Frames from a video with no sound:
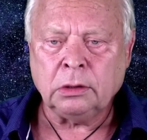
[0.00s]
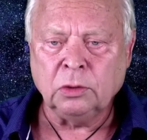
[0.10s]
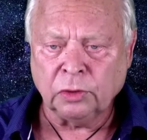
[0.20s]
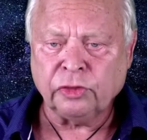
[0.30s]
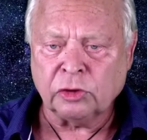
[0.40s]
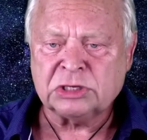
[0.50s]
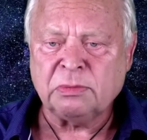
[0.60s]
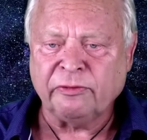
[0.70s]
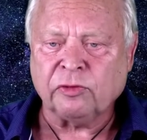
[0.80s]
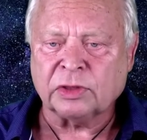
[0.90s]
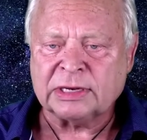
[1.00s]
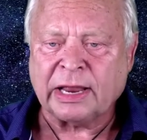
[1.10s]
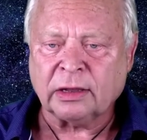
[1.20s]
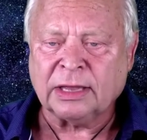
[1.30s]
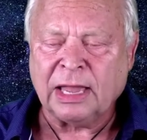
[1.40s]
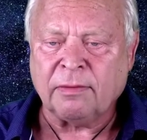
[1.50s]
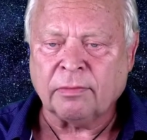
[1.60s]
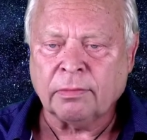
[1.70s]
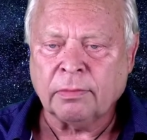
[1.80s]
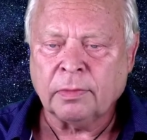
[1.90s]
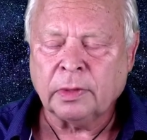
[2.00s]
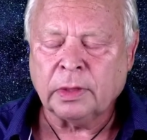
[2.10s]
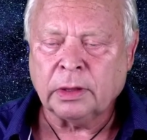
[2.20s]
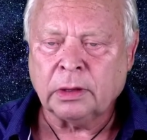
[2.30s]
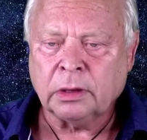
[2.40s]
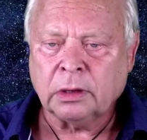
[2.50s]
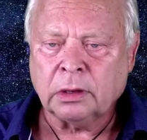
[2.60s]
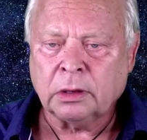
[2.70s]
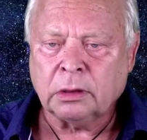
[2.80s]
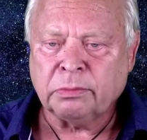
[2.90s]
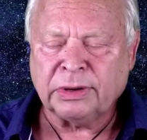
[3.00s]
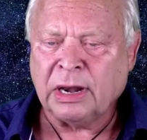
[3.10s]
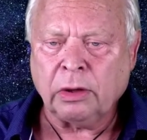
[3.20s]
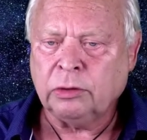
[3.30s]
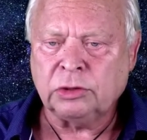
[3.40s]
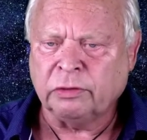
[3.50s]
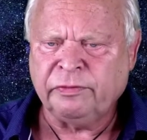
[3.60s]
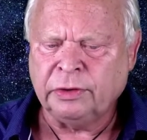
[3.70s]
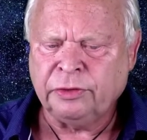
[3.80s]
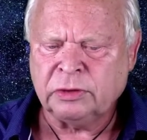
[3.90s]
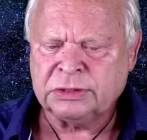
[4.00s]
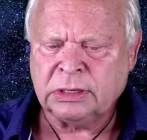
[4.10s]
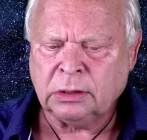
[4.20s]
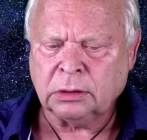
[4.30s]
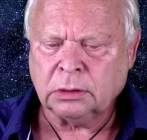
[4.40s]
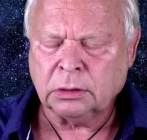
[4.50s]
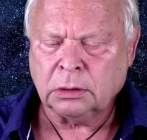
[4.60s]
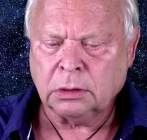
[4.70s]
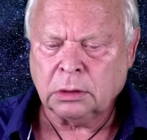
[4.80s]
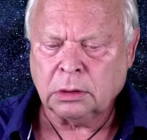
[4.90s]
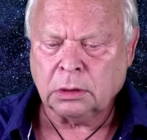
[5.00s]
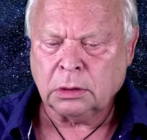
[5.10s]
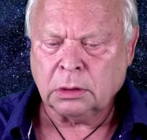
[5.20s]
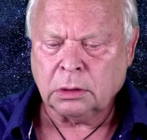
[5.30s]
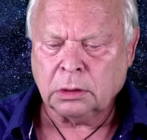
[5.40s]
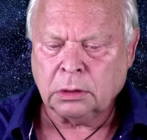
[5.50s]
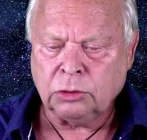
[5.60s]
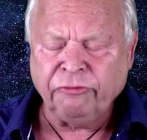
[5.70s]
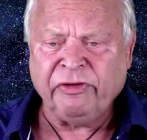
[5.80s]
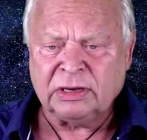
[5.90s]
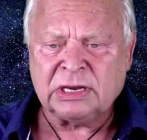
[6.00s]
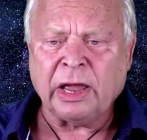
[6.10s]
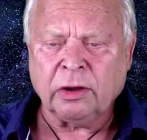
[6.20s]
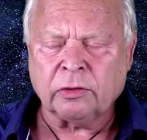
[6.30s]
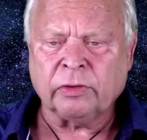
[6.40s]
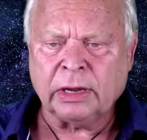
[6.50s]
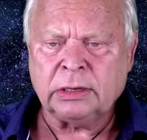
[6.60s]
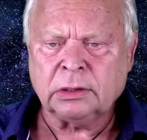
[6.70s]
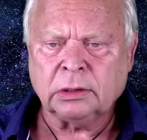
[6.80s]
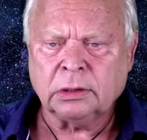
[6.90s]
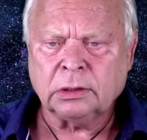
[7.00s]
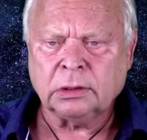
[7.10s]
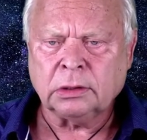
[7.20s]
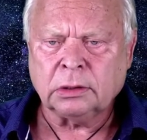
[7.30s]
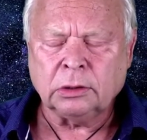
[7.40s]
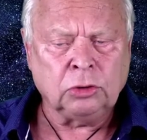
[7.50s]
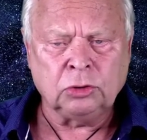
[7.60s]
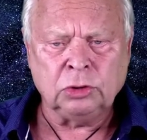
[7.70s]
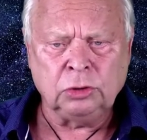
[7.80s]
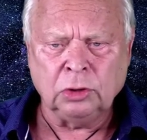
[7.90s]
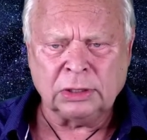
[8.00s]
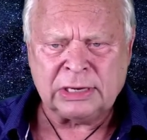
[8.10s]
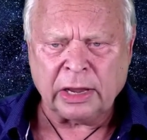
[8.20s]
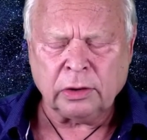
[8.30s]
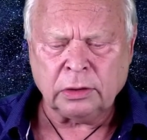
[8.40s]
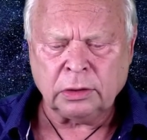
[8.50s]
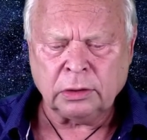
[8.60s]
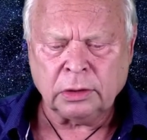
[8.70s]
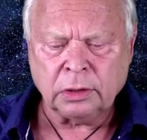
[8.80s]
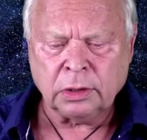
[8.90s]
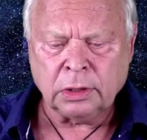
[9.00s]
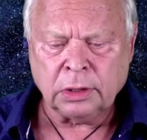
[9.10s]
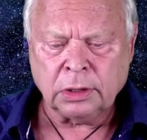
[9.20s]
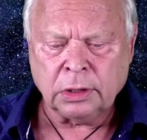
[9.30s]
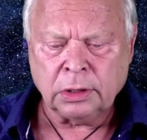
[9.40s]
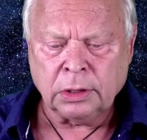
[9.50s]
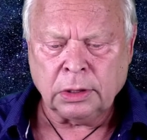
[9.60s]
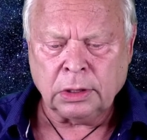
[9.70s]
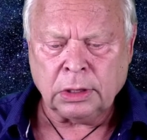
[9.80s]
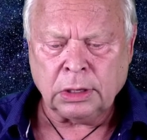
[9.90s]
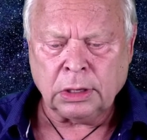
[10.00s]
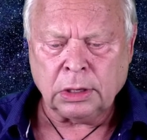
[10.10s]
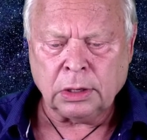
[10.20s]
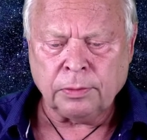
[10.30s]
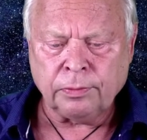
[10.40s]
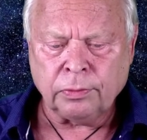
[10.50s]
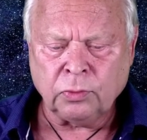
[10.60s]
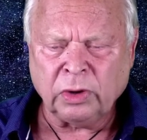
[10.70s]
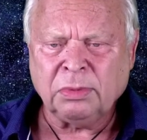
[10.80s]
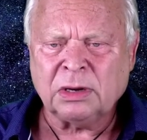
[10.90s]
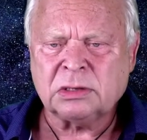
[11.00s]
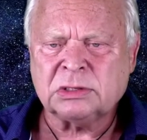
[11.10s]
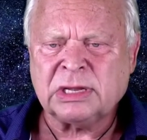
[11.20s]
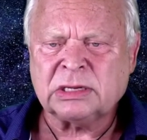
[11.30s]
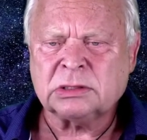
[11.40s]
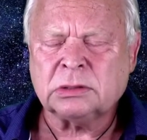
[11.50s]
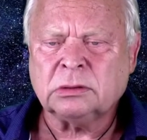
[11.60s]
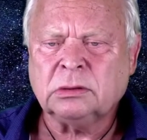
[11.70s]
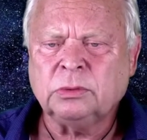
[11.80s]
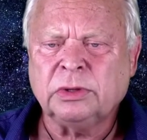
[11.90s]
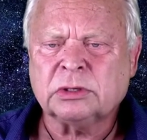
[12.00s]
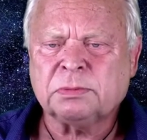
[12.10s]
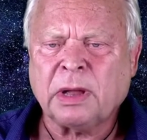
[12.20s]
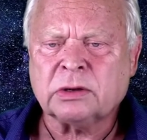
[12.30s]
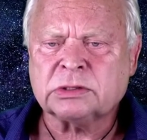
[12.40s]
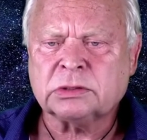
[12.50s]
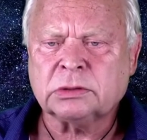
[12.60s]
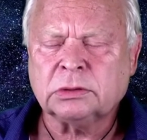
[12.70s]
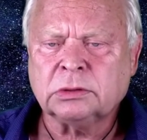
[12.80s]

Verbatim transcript: You were thirsty before the tiger came, but now you don't feel thirsty? You felt tired, right? You, you're not tired? Um, what about sex with your spouse?